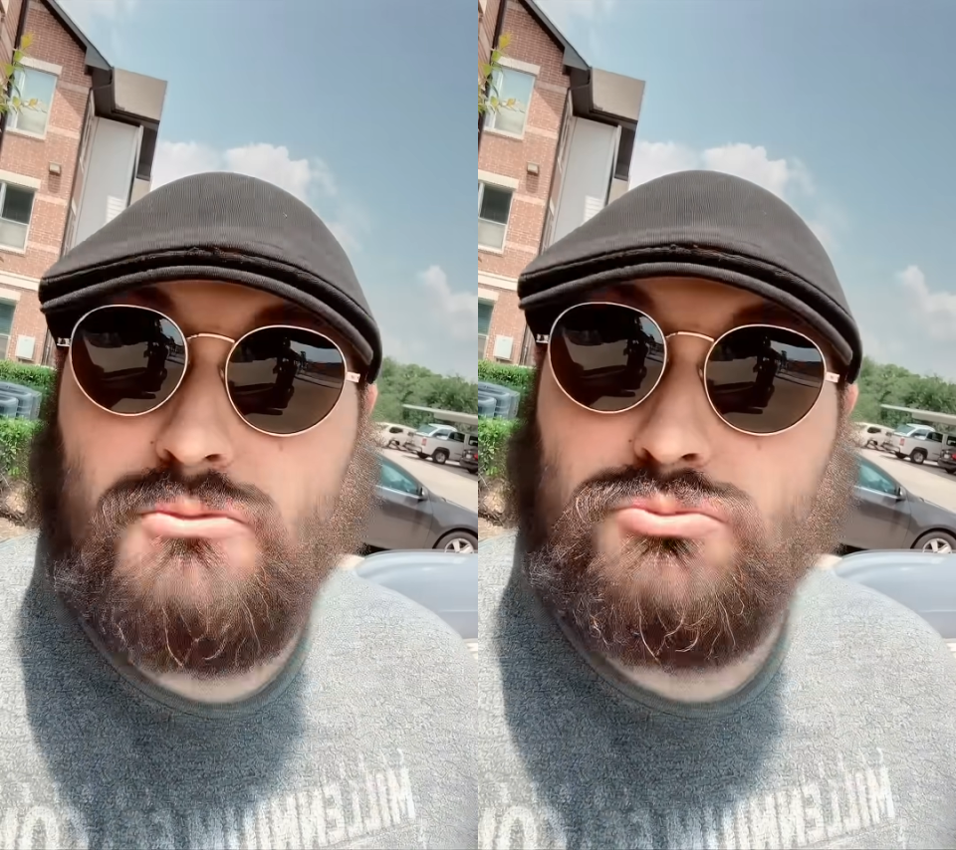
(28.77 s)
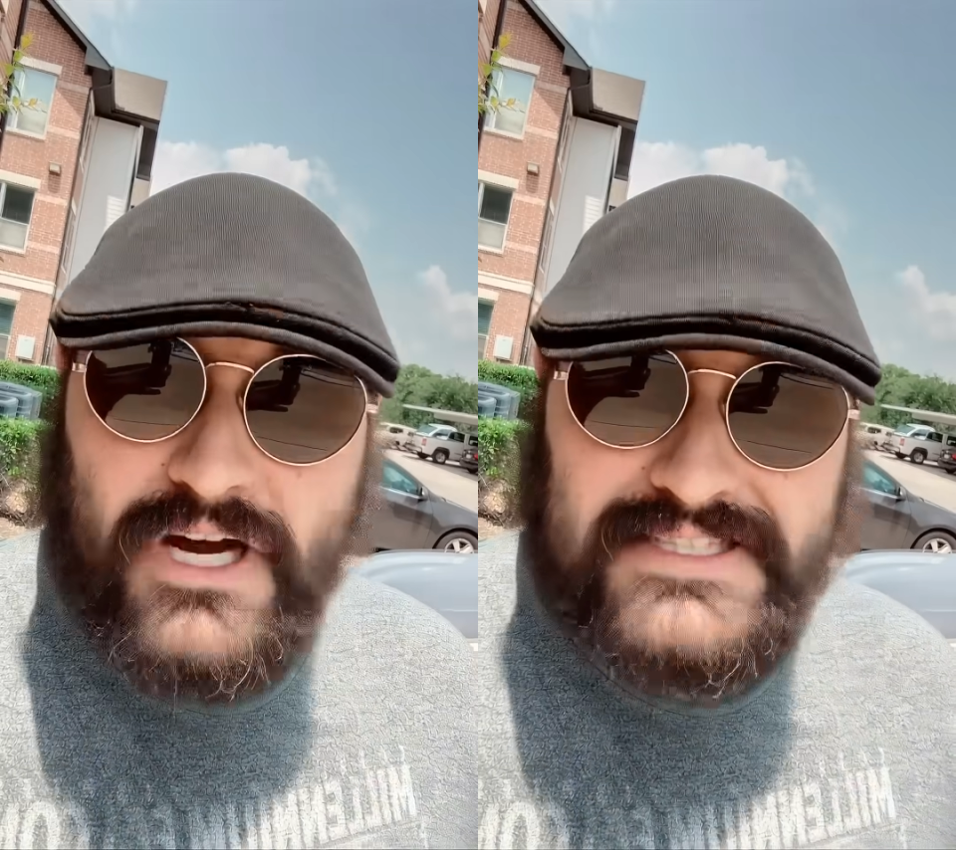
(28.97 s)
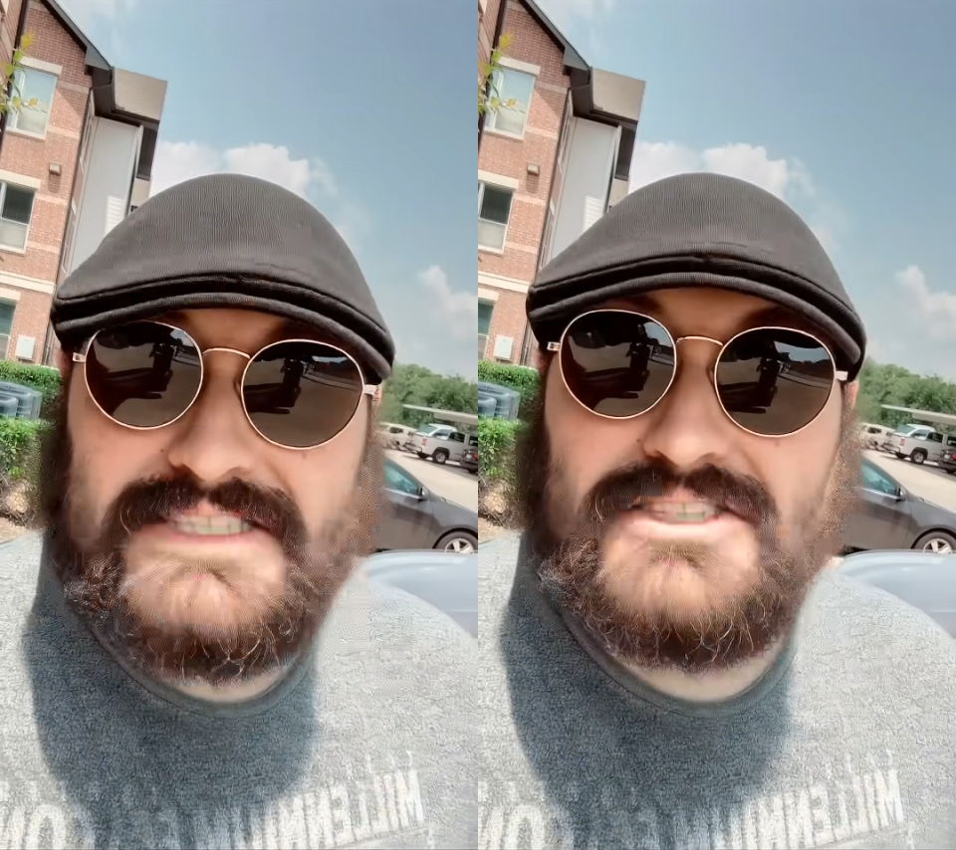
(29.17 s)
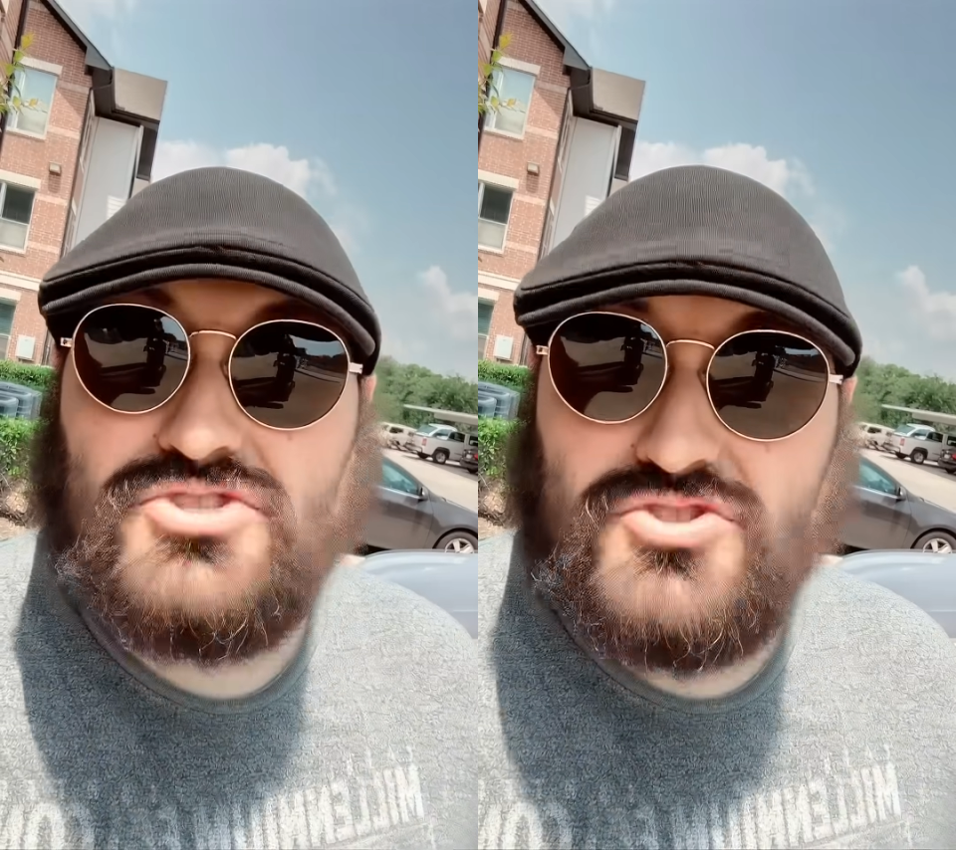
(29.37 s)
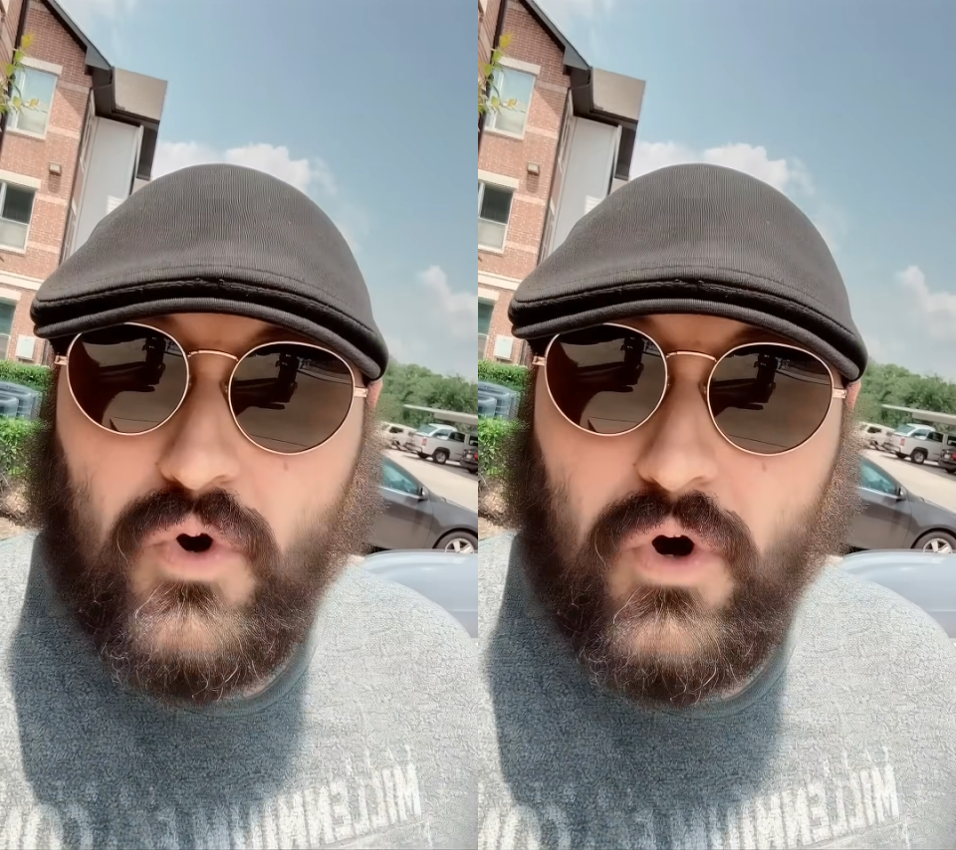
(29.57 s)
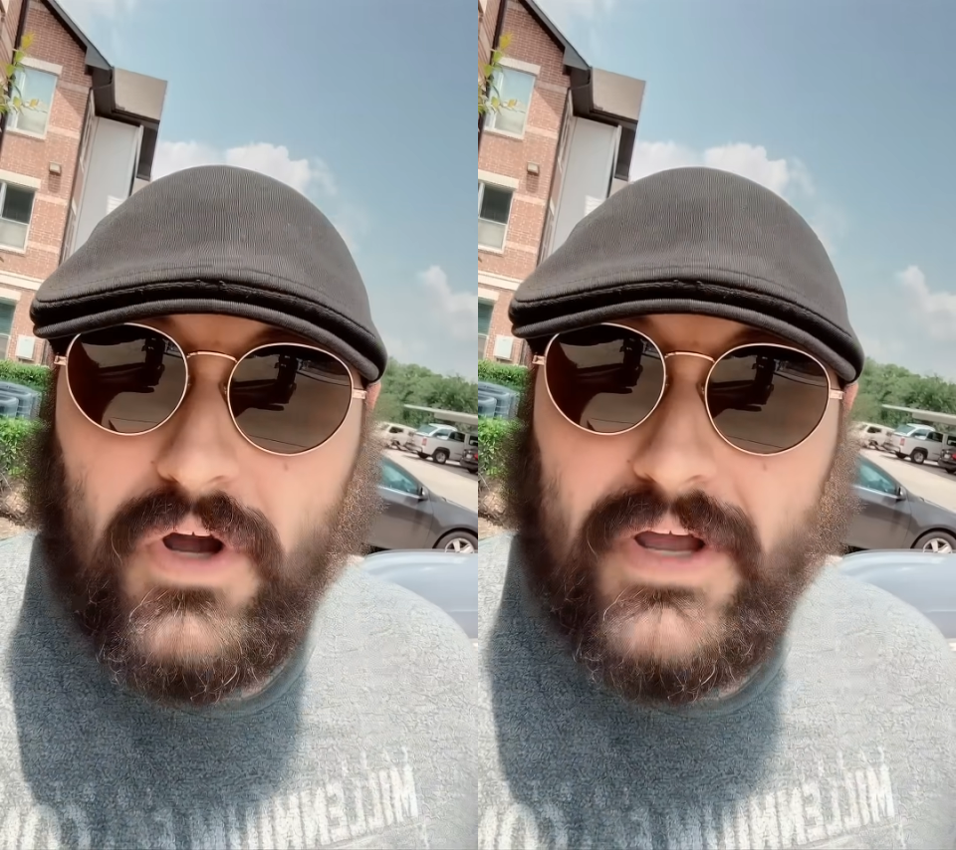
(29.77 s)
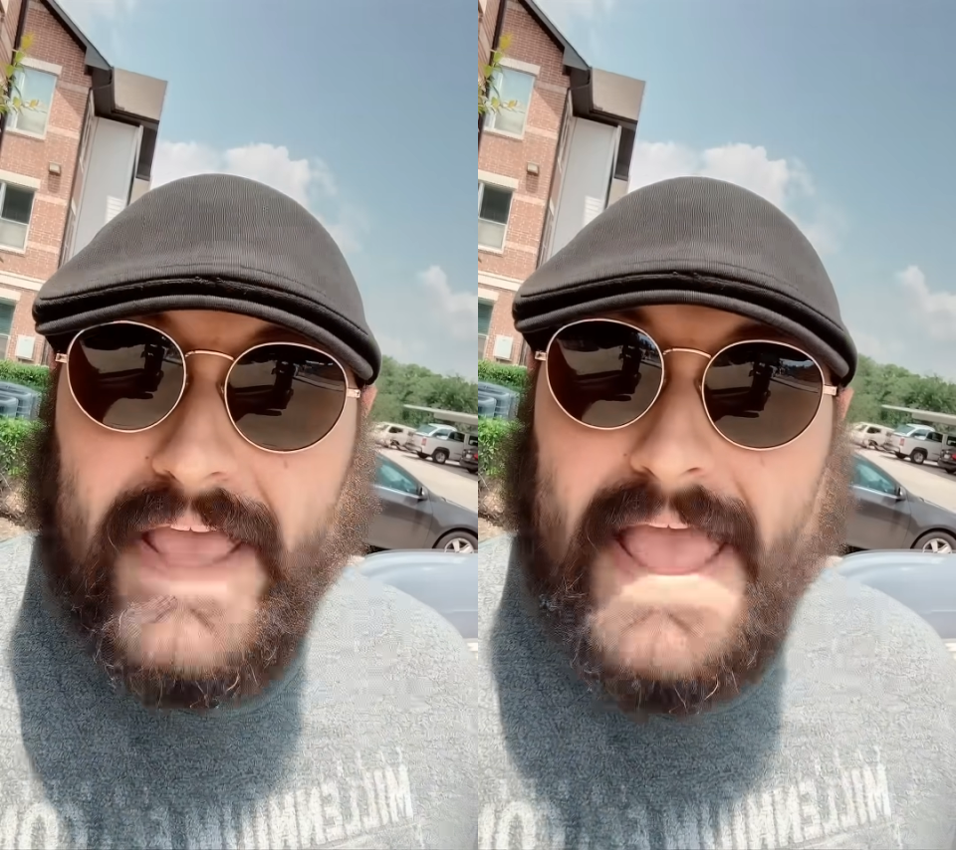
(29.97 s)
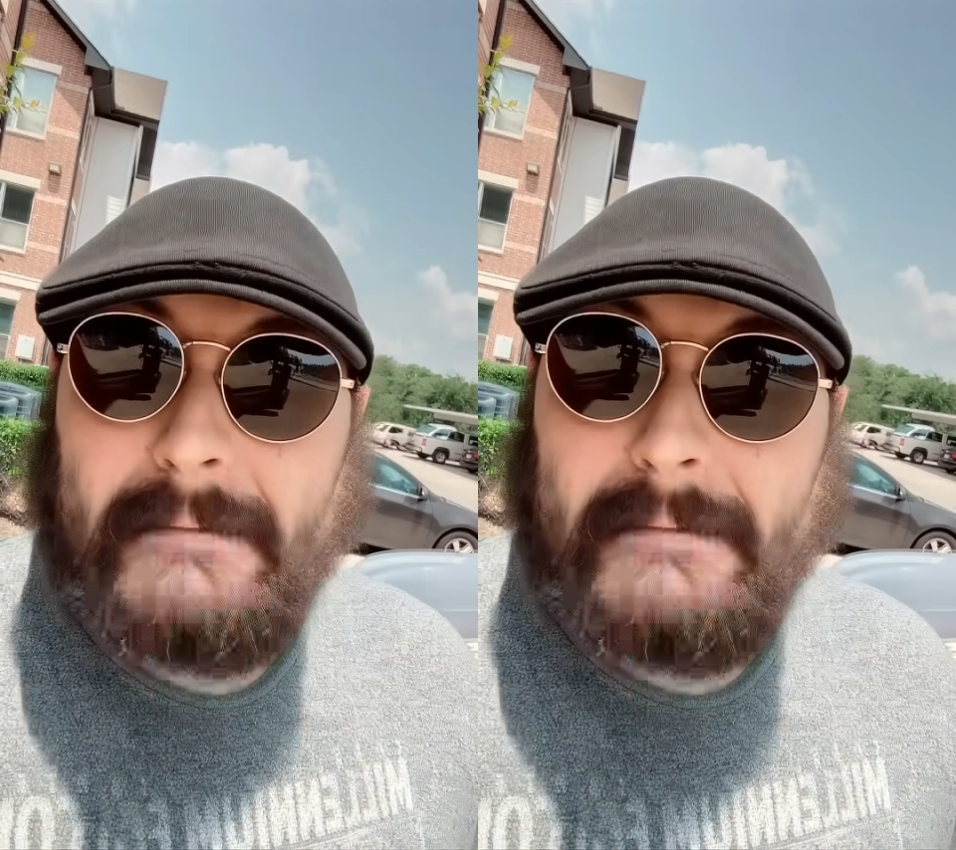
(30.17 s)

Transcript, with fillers: and prices soar,